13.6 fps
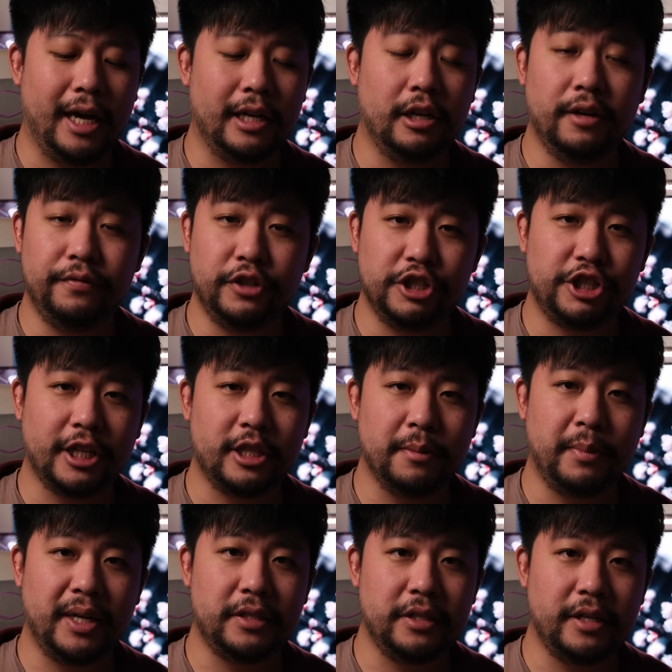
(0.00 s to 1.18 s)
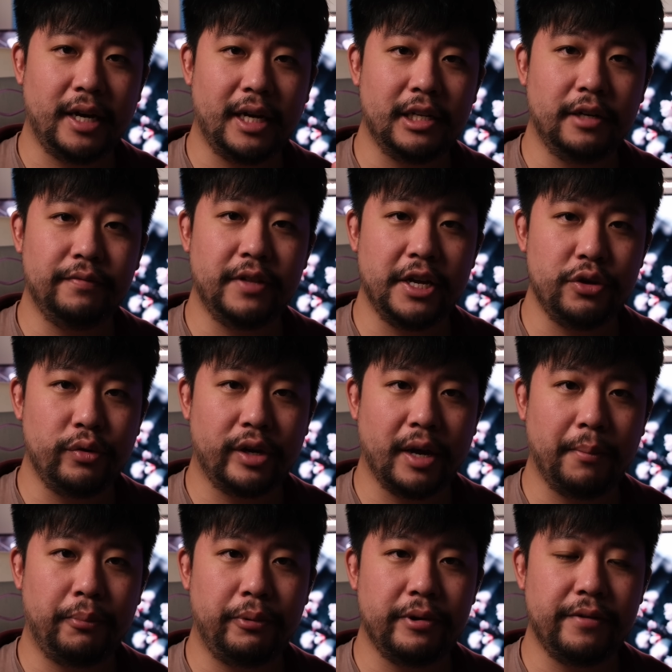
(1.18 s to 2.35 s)
I love the shutter button. I love that you
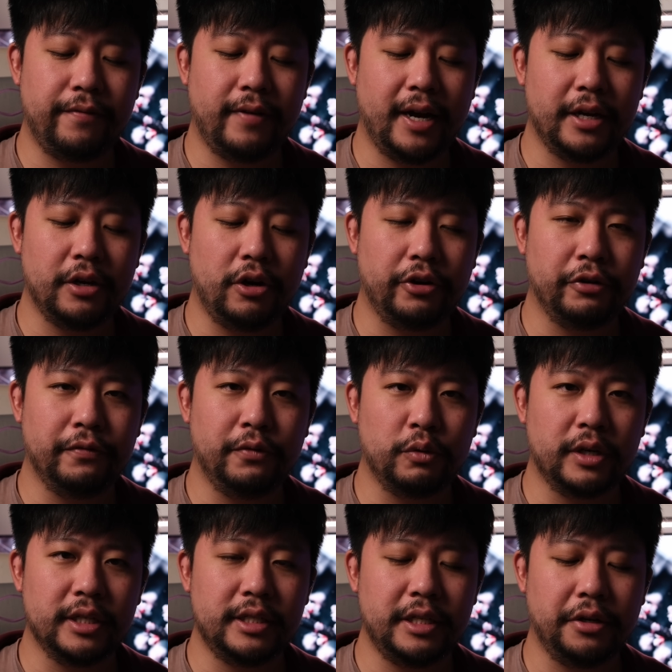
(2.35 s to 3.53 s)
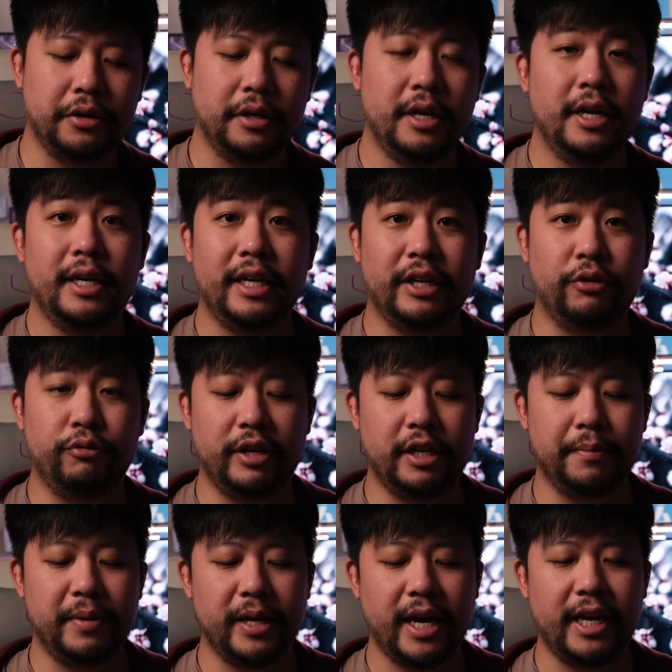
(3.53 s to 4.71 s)
can pre-fire autofocus here. It
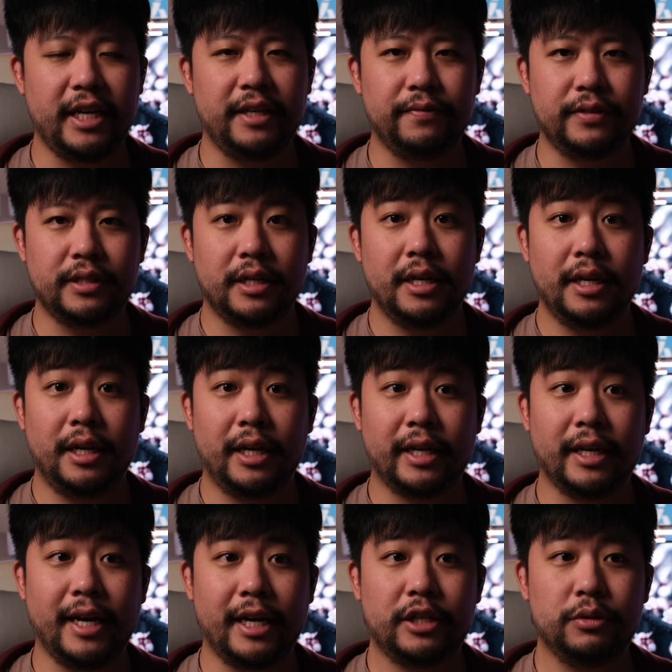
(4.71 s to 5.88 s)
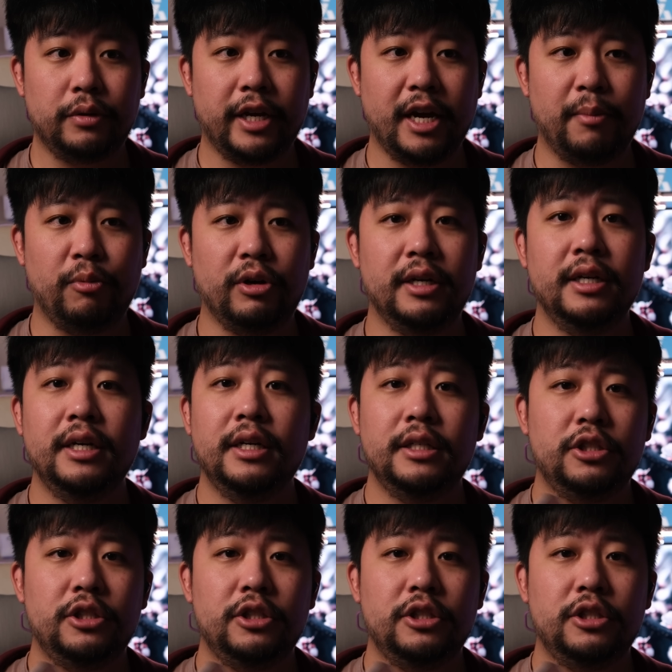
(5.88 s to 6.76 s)
really behaves like an actual camera.